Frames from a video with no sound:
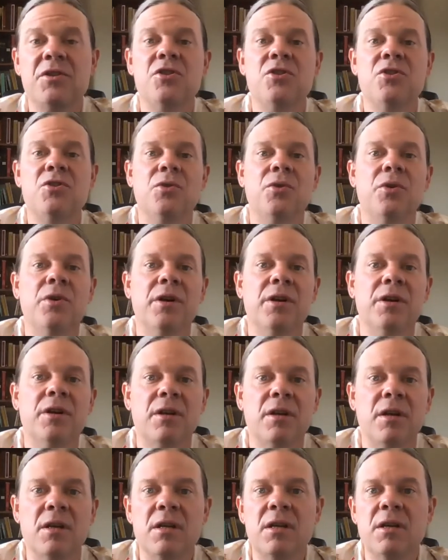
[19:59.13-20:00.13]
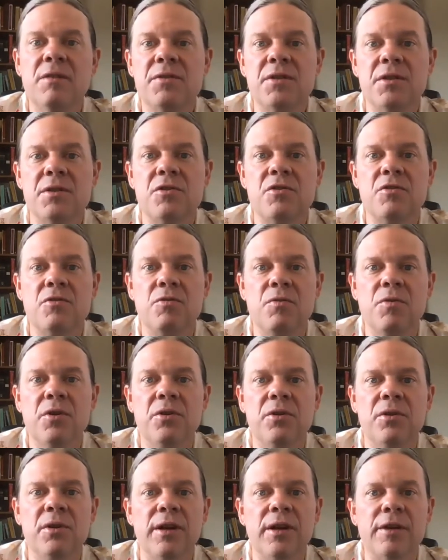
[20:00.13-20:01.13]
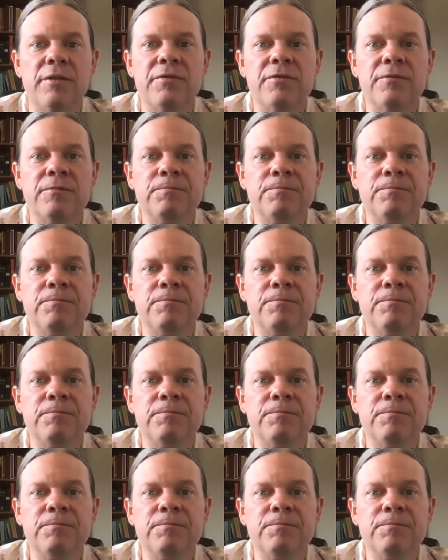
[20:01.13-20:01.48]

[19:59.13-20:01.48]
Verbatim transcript: joy, it gives us real life.